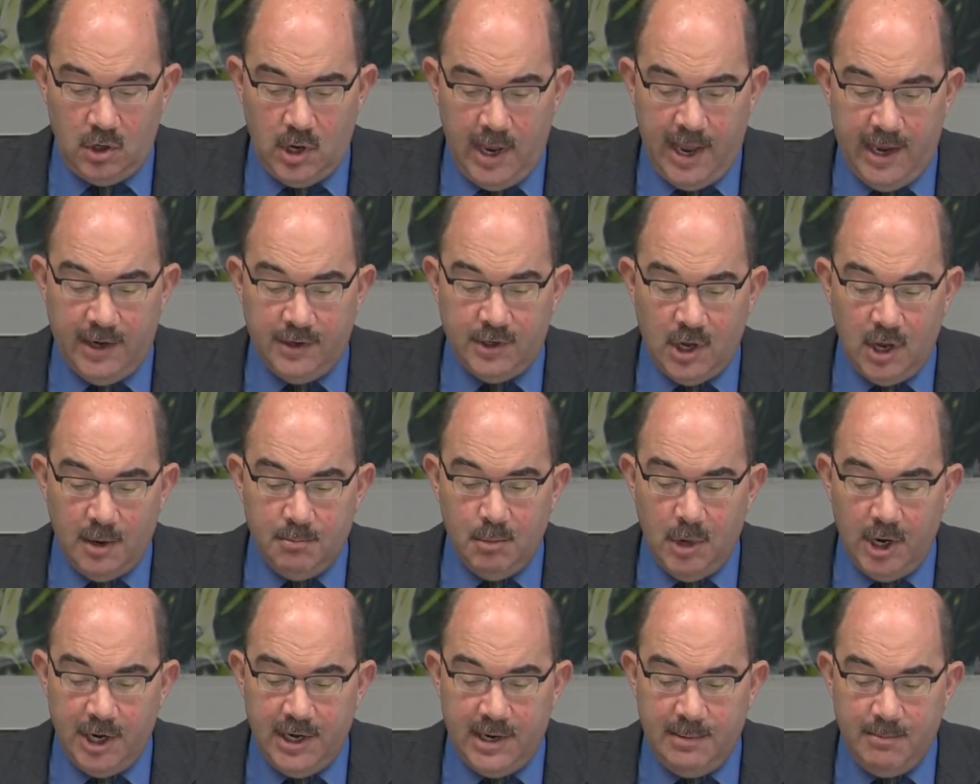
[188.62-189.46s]
And on
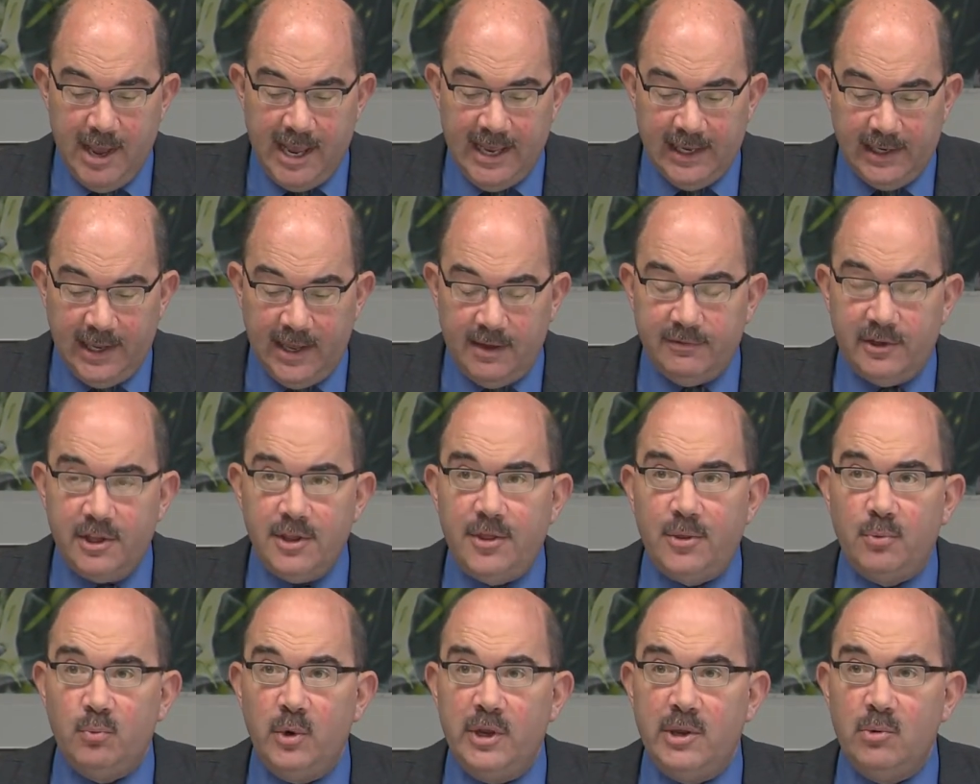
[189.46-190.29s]
Monday, May
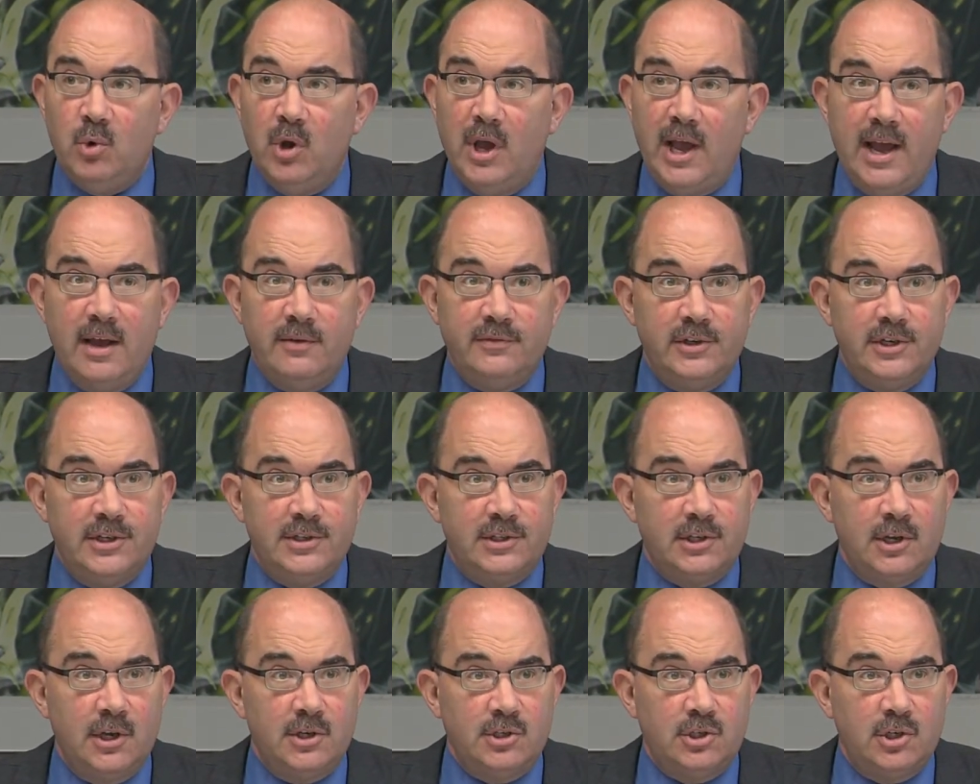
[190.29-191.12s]
11th, we will have a
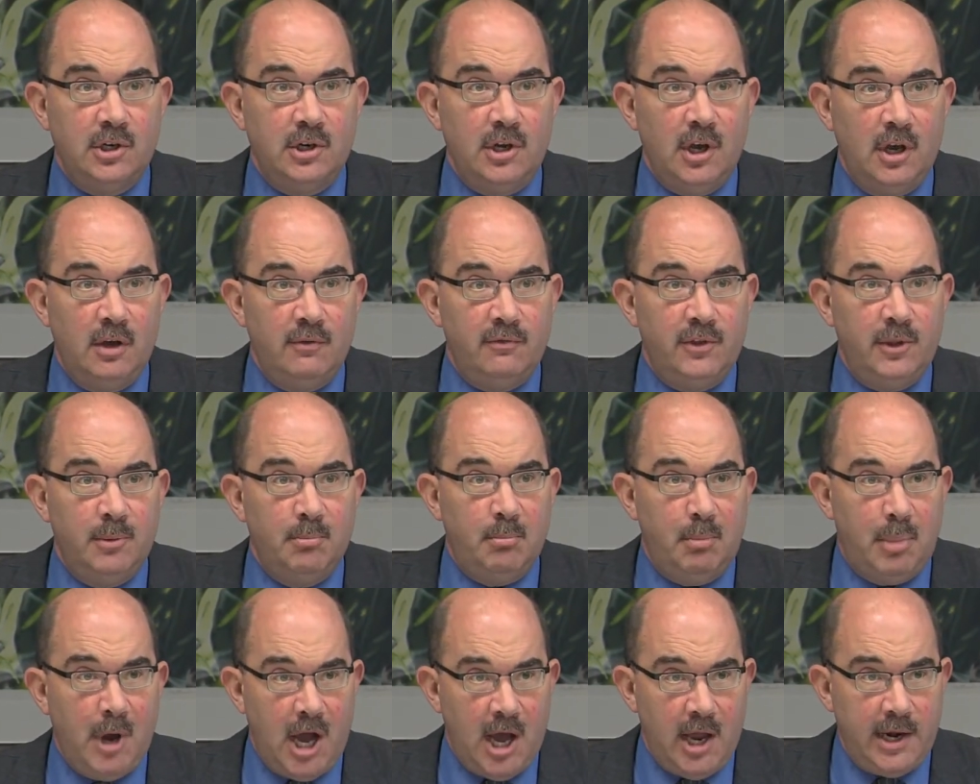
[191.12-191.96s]
discussion of the
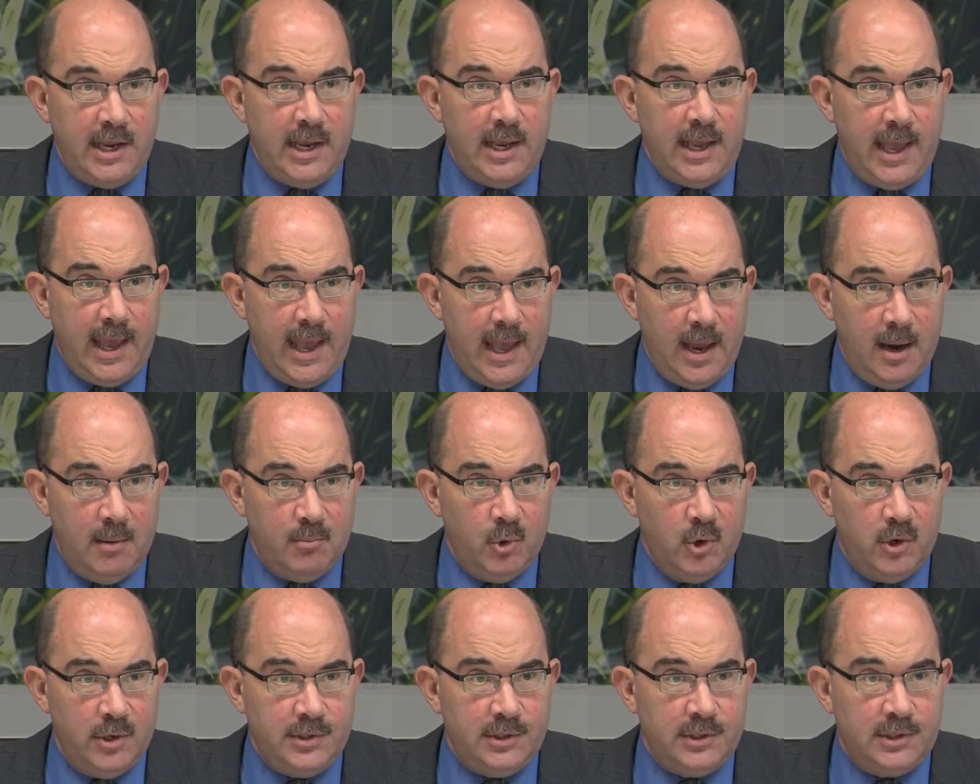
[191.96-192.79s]
body
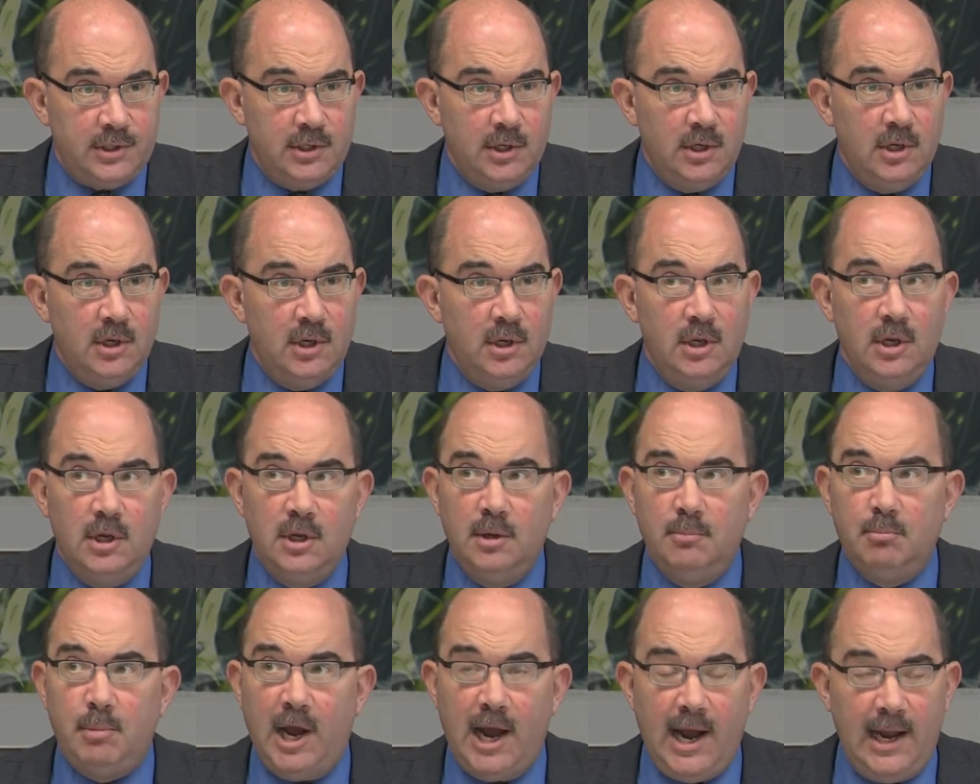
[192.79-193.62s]
cameras
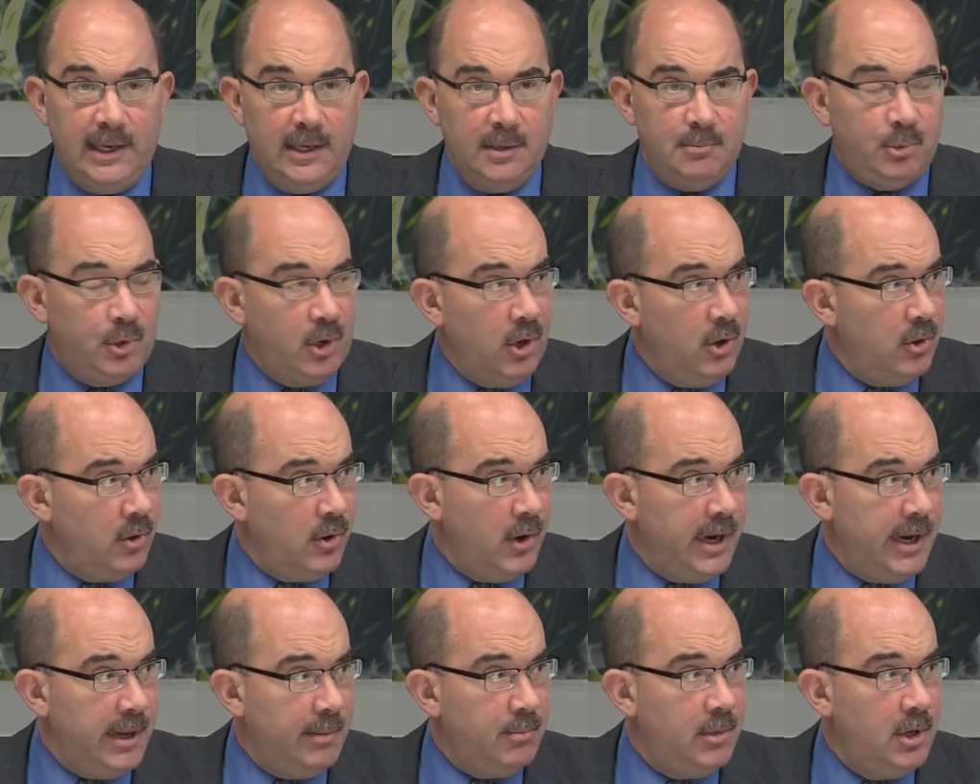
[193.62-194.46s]
pilot
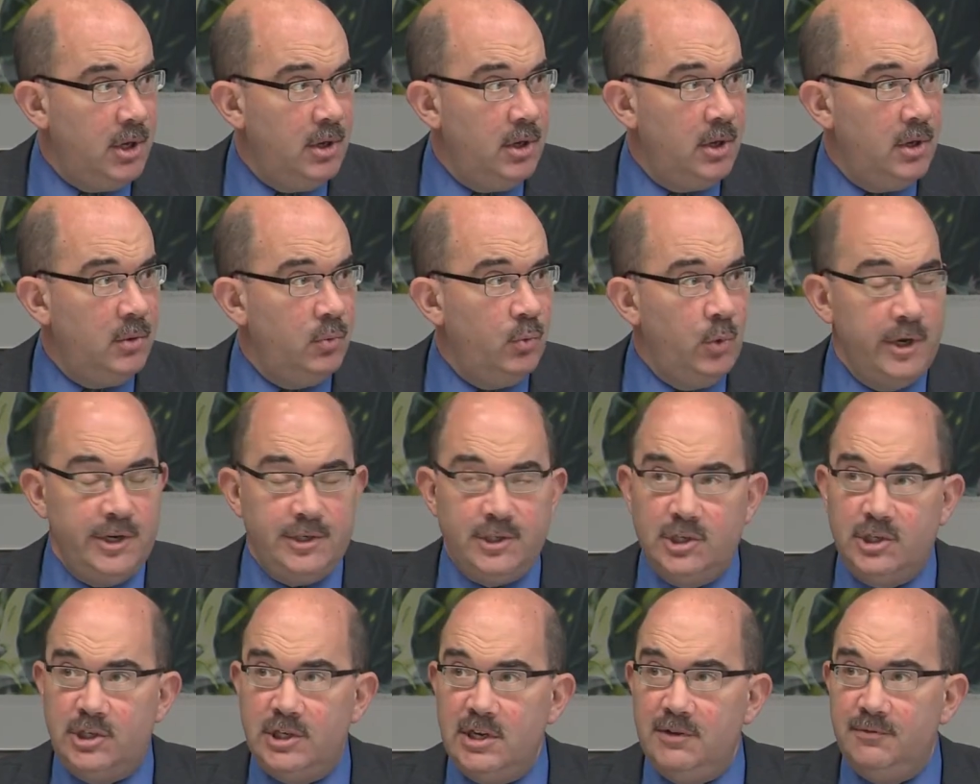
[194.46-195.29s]
program,
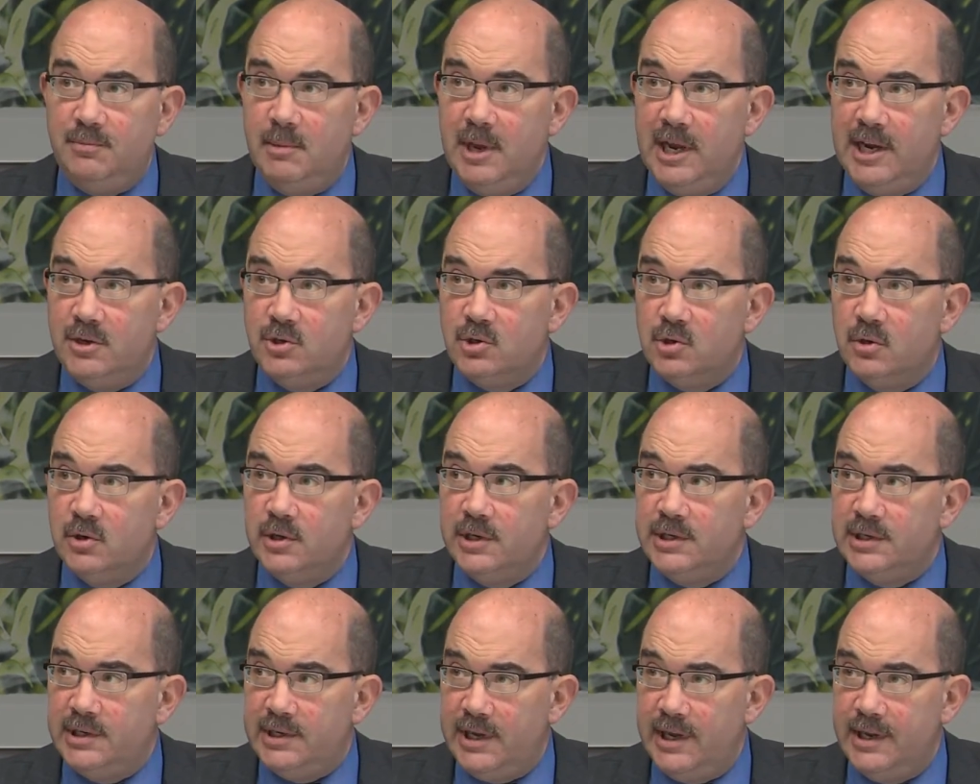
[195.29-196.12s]
which Chief Manger
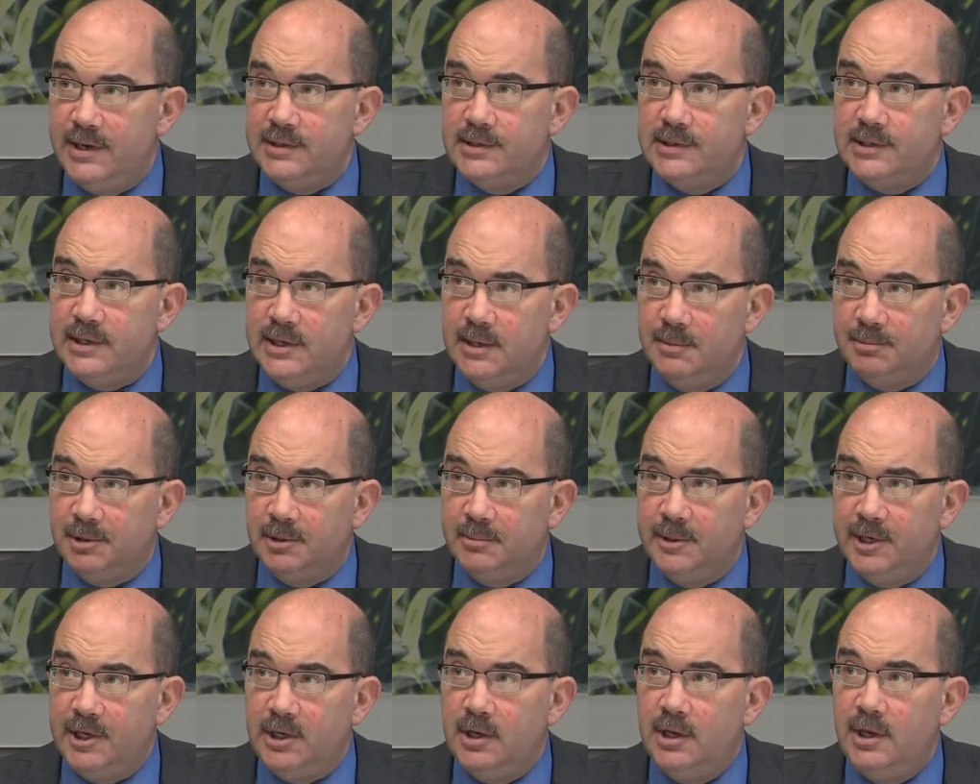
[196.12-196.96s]
intends to
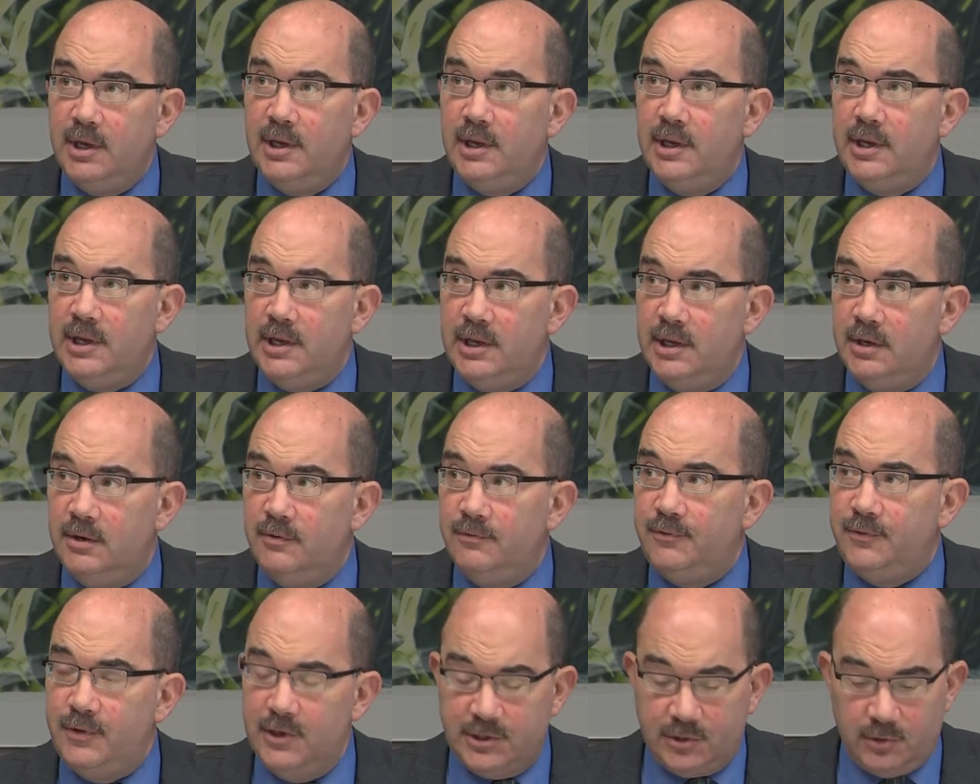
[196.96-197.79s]
implement
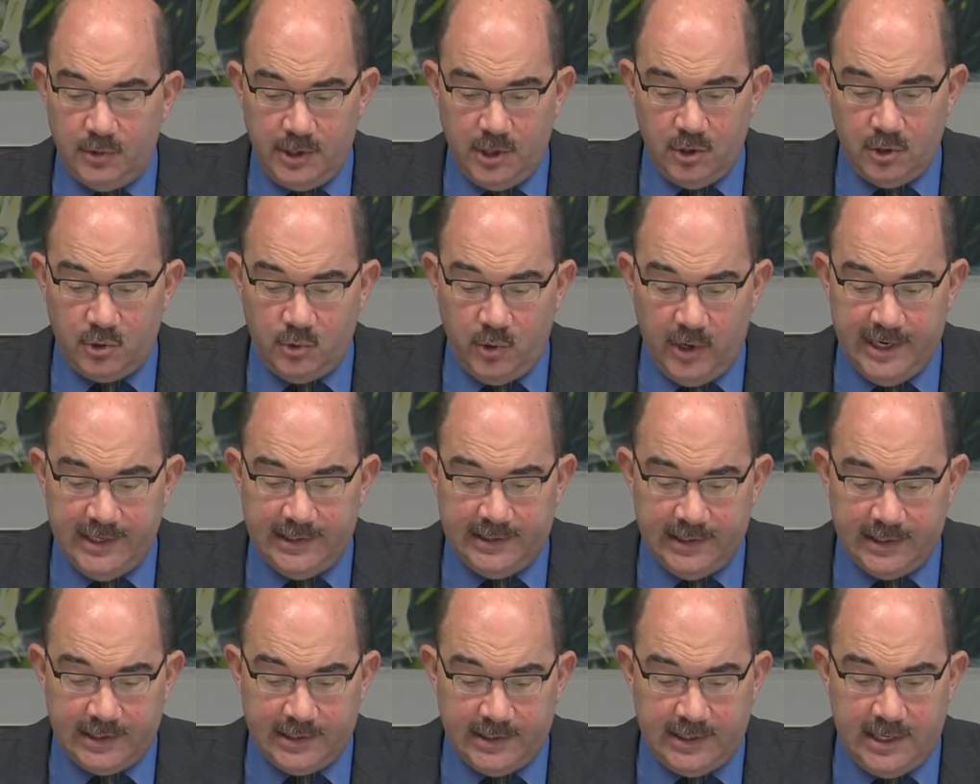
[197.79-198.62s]
in fiscal year
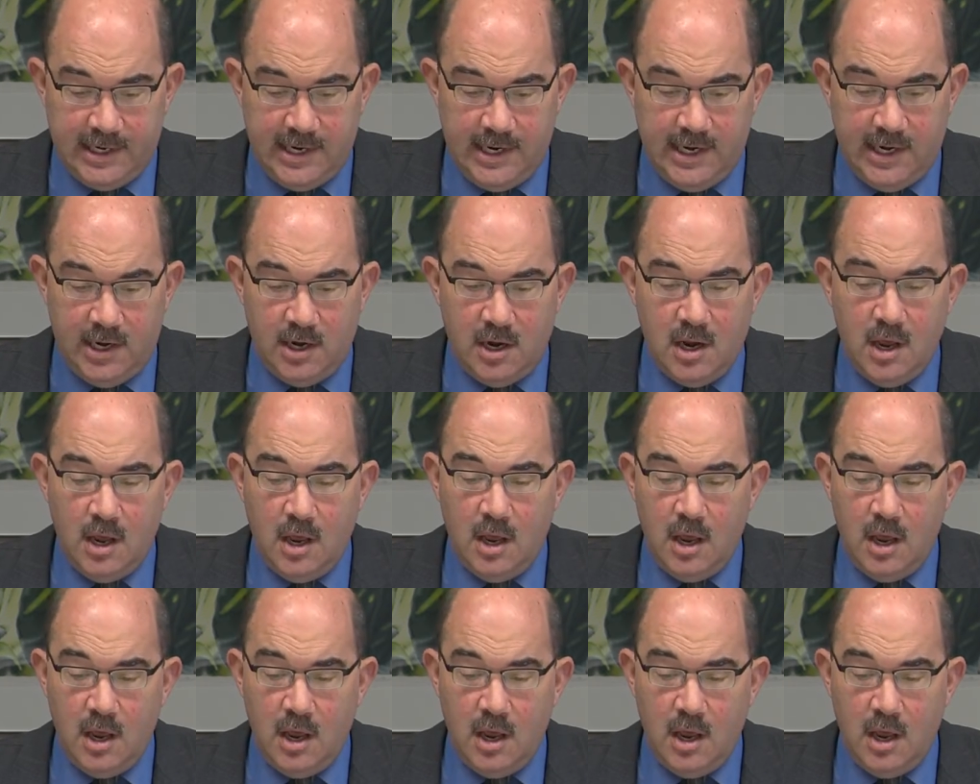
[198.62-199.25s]
2016.